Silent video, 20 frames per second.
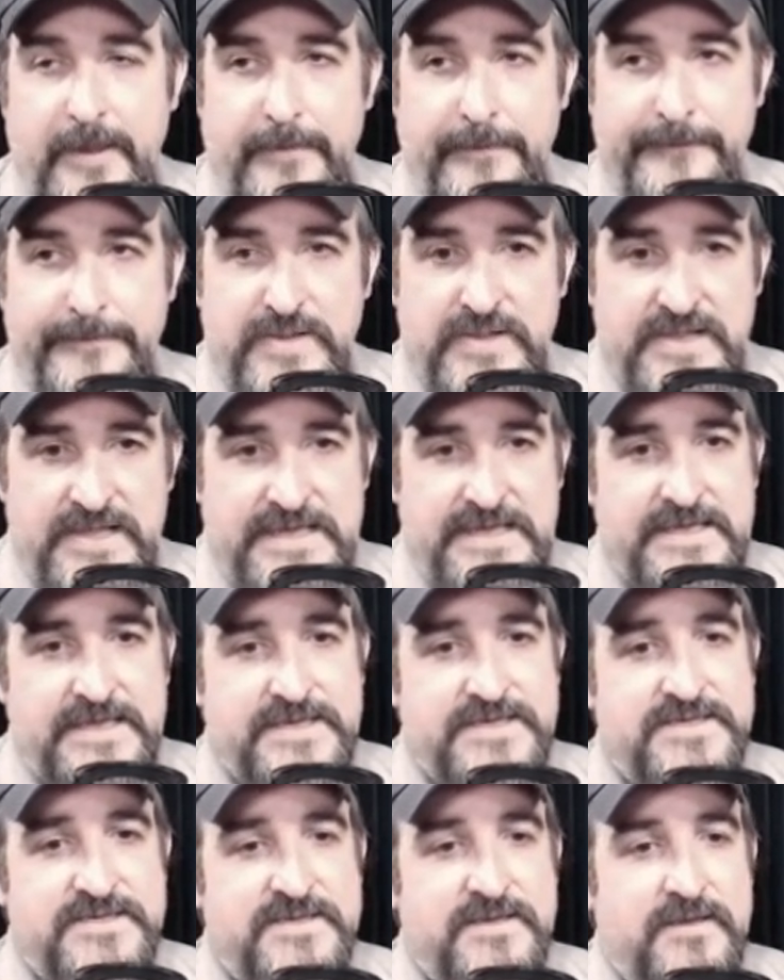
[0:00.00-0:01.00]

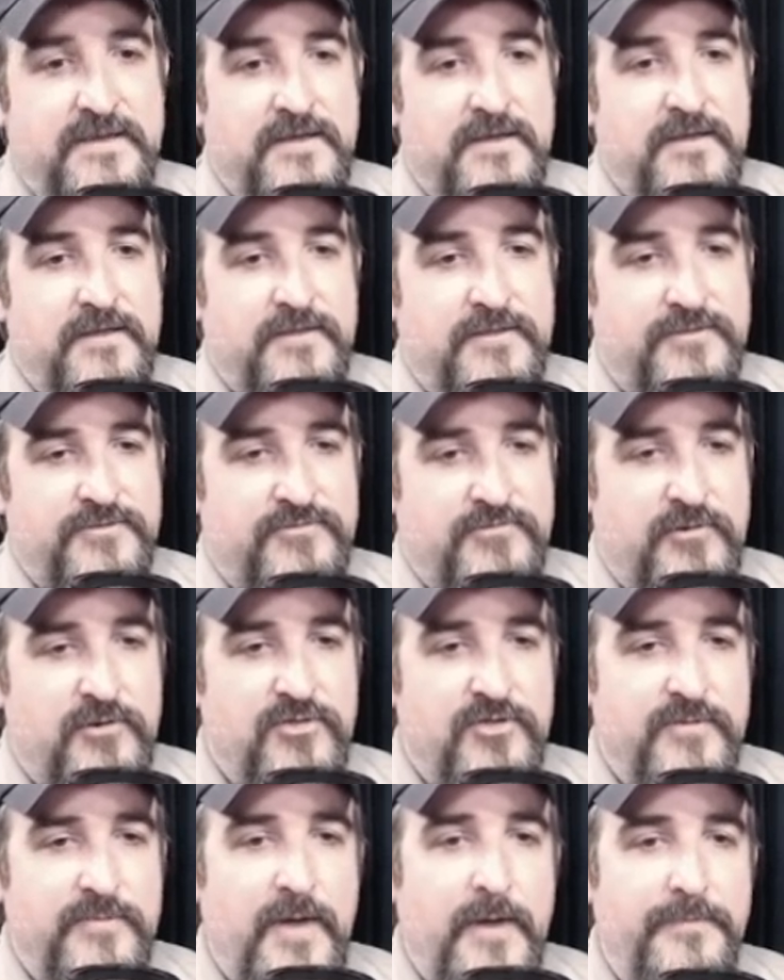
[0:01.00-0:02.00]
please throw
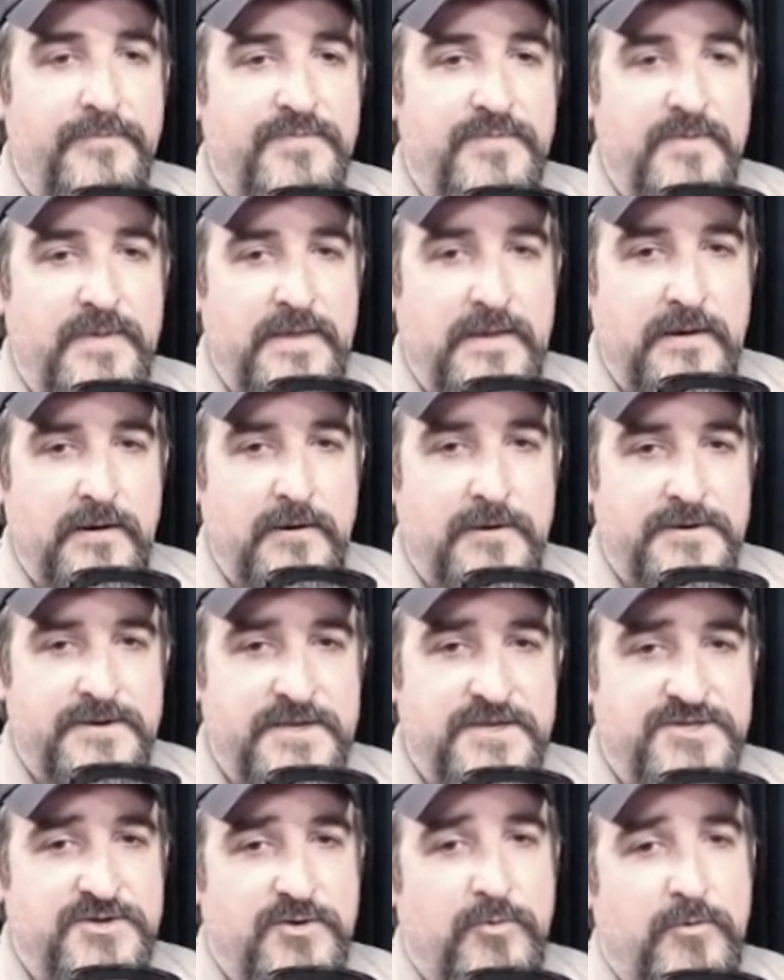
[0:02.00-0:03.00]
them up in our
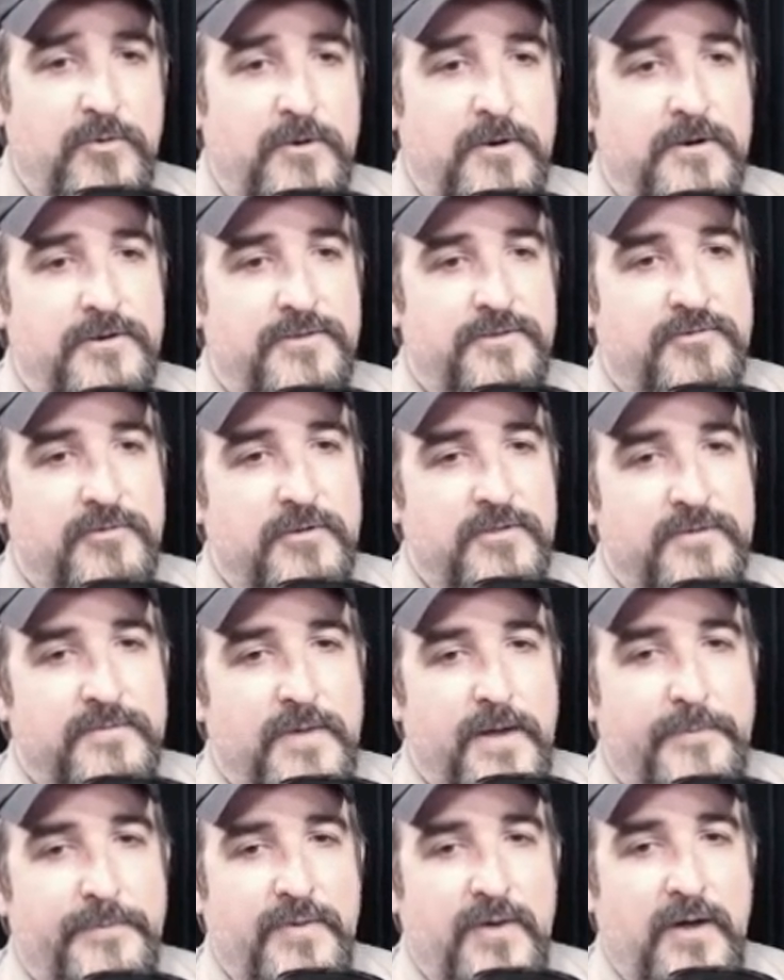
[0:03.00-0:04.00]
Discord, throw them
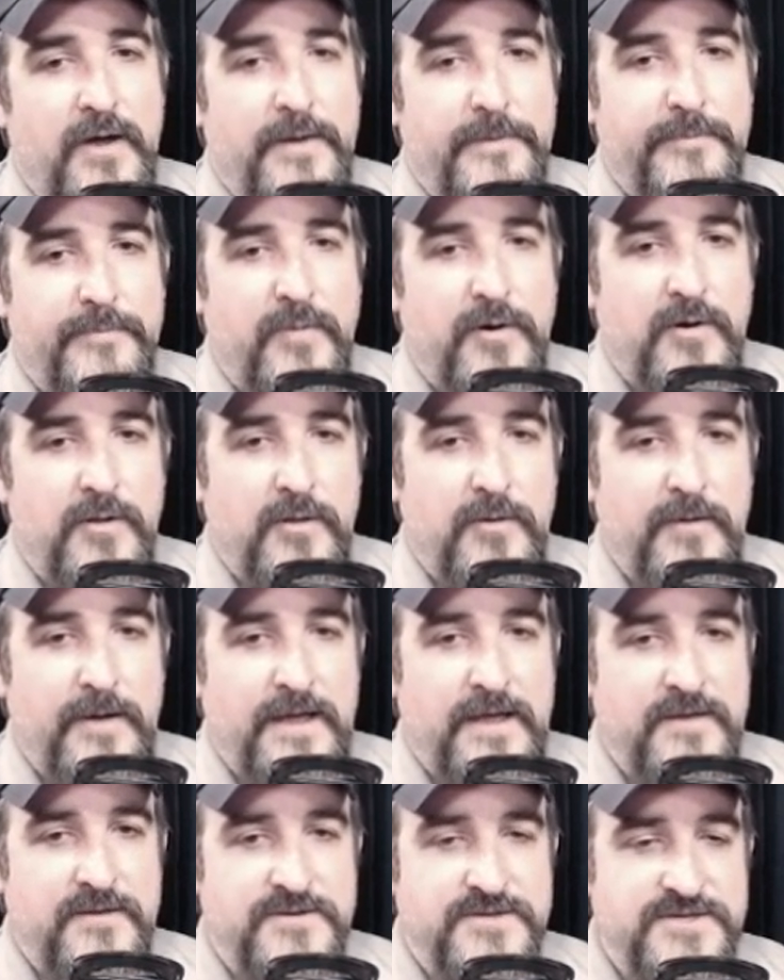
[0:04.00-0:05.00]
up on Marlowe
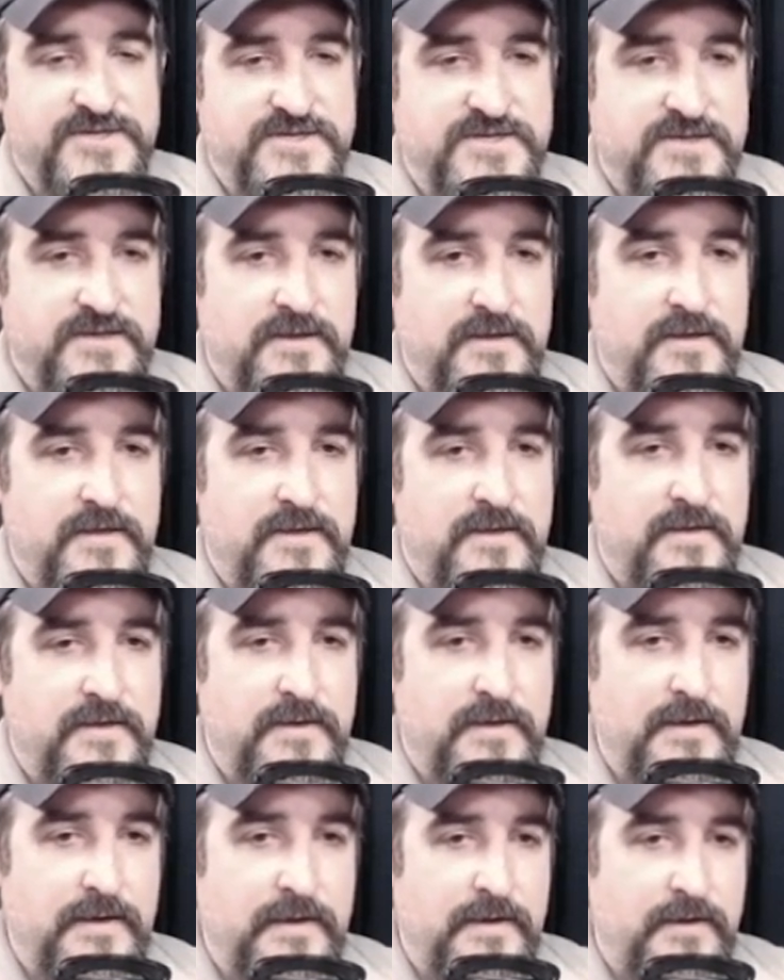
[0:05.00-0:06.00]
House
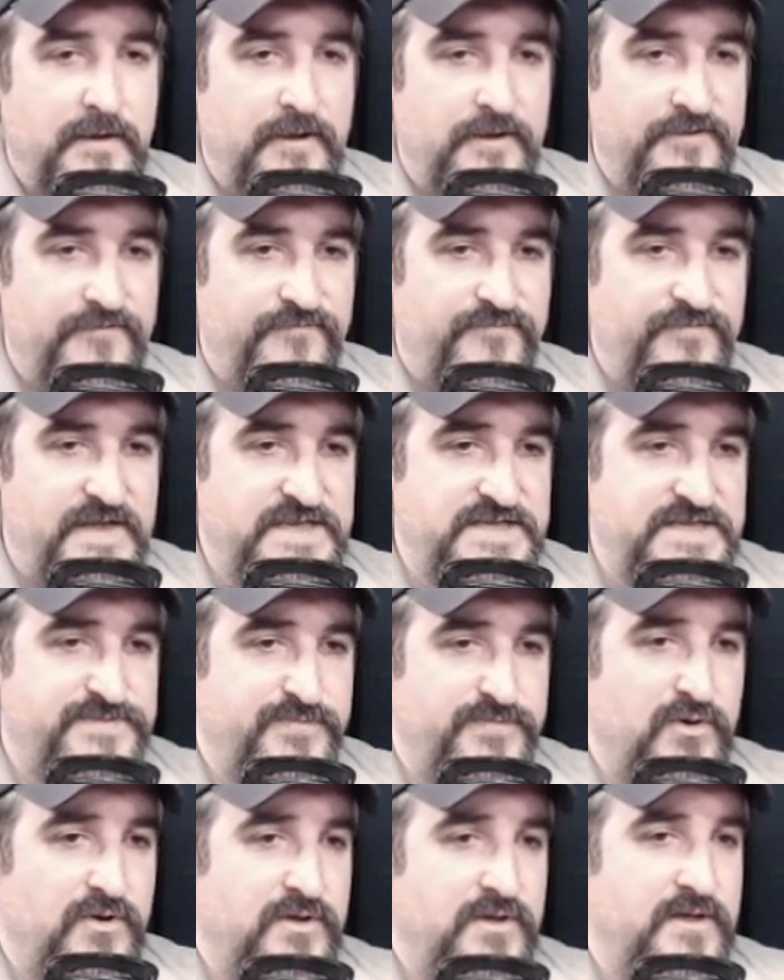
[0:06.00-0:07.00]
on
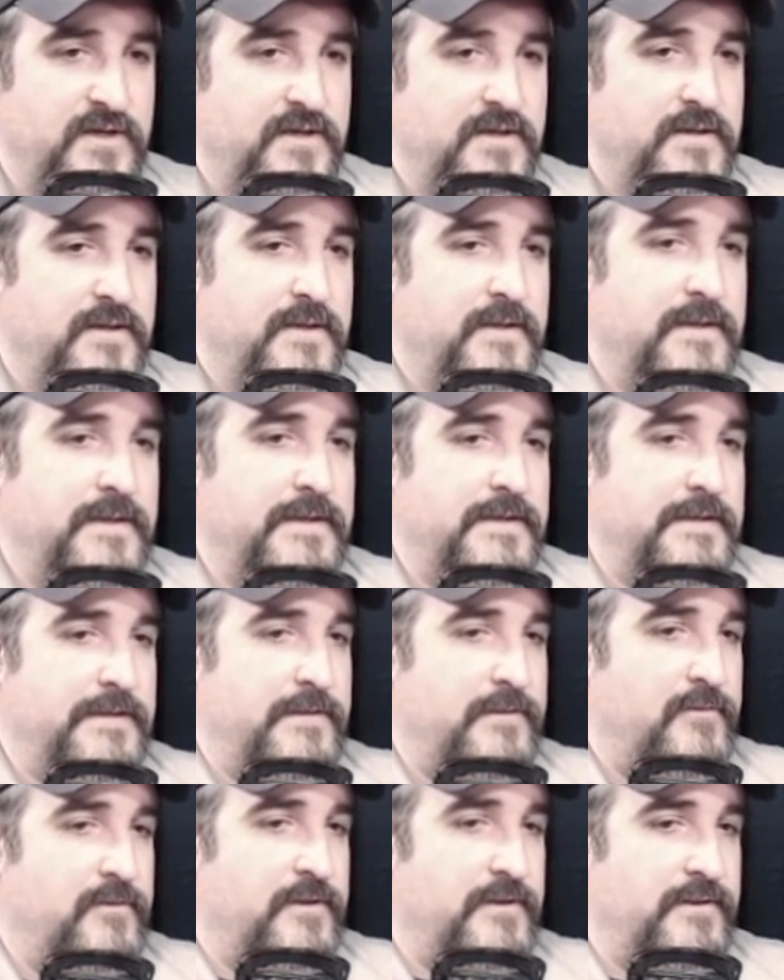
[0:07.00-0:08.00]
Facebook.
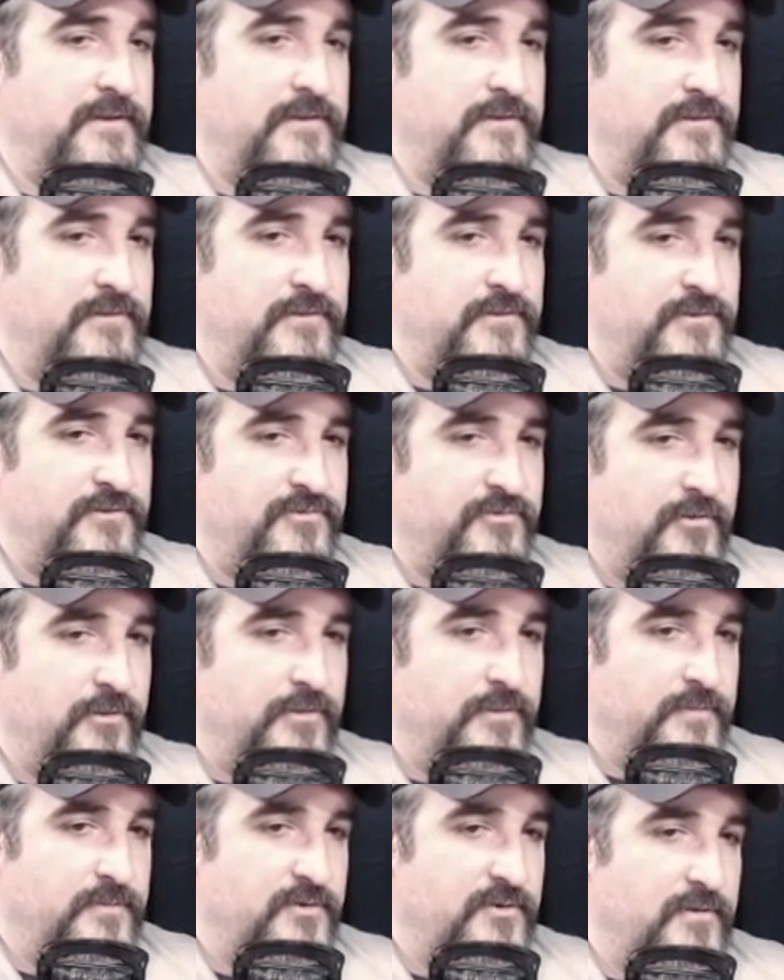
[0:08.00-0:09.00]
You can throw
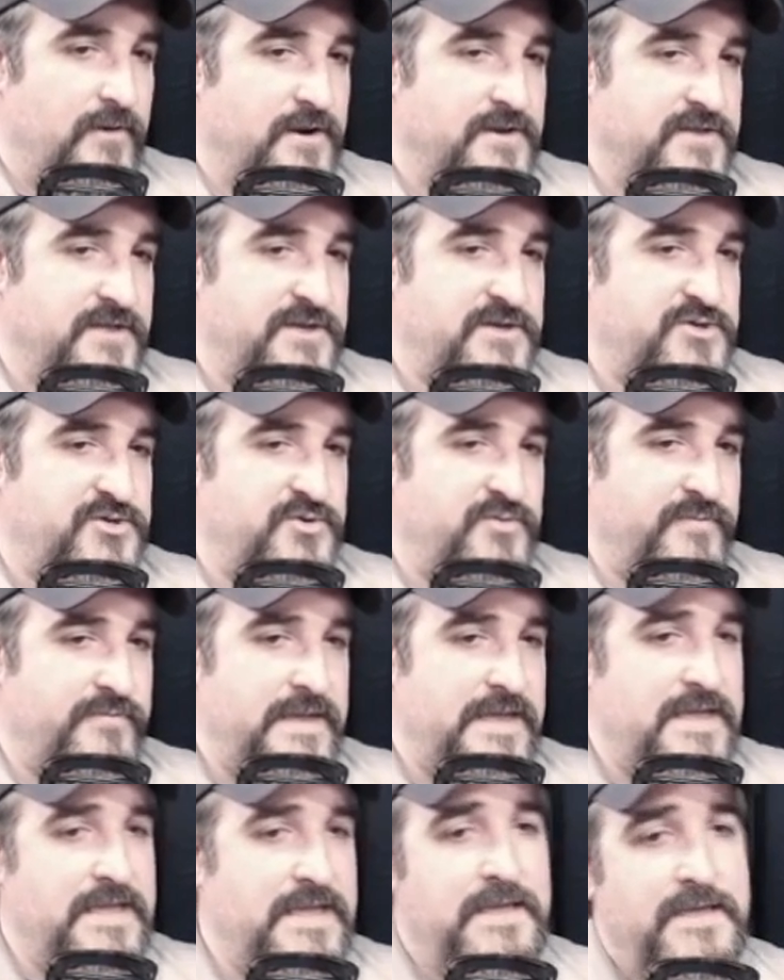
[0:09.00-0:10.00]
them directly to
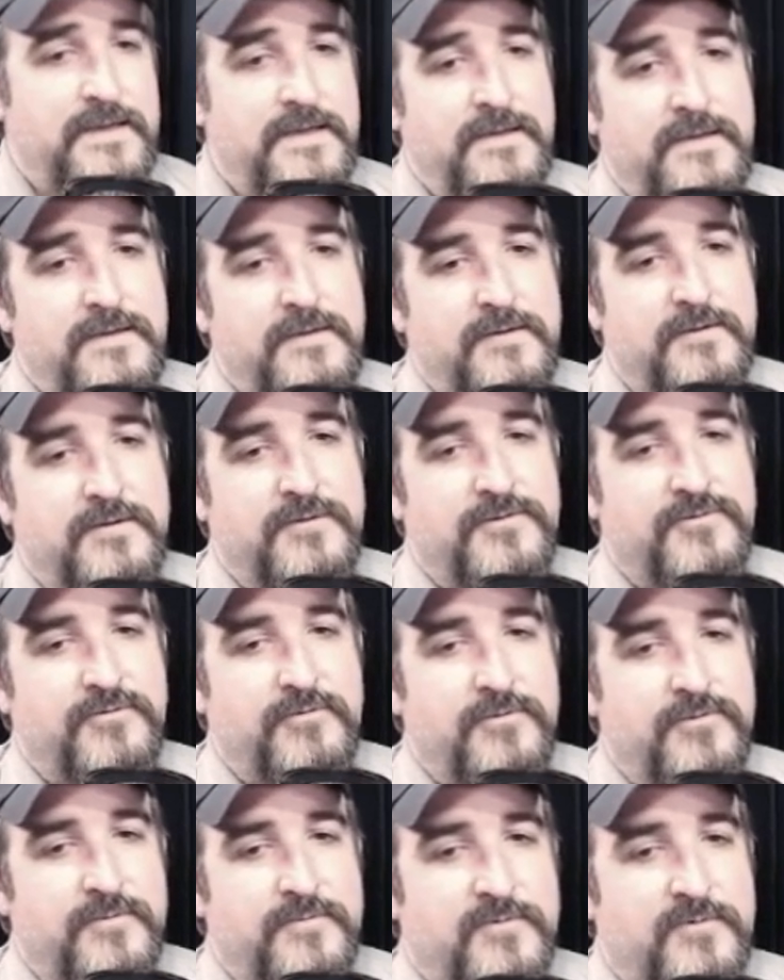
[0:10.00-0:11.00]
me. You can
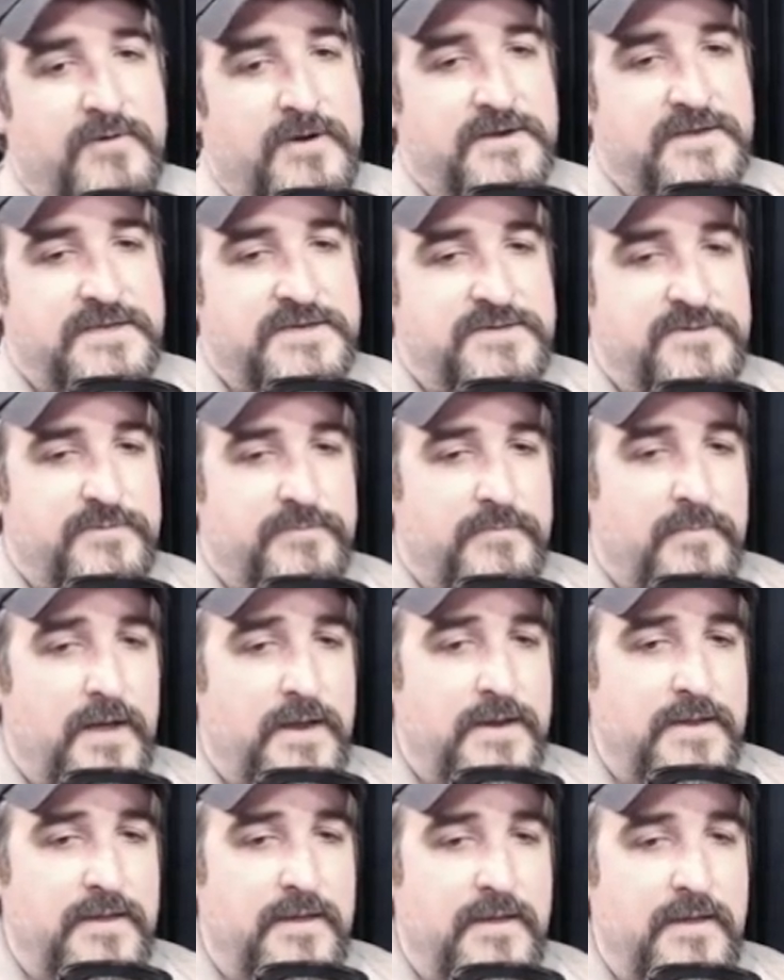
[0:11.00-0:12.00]
throw them directly to
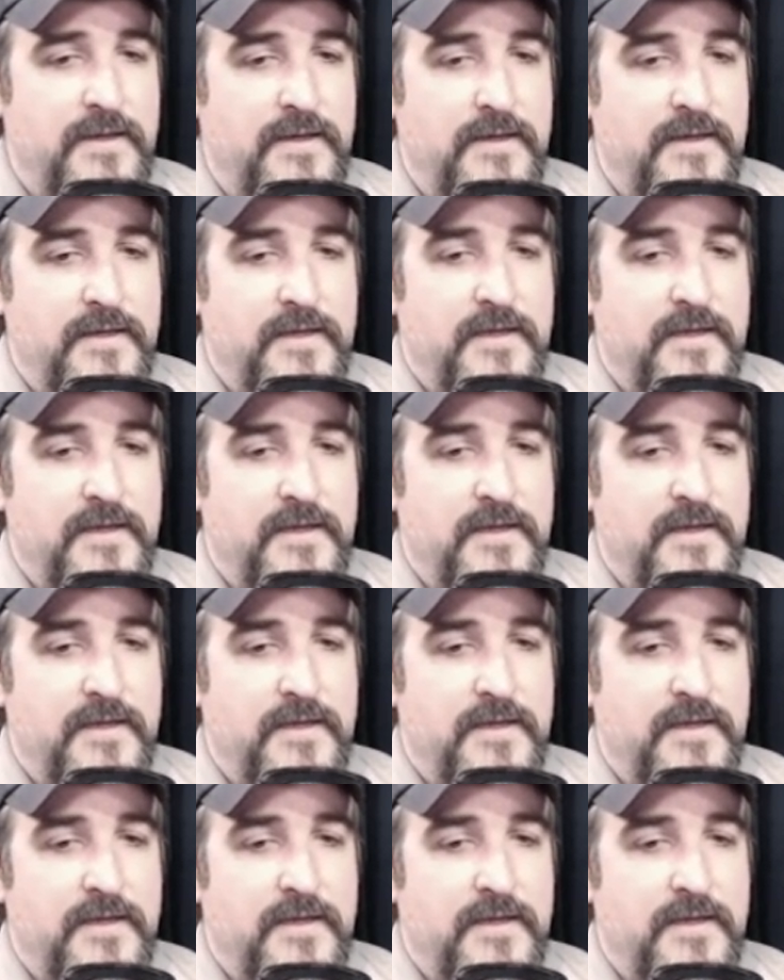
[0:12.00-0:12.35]
Monica.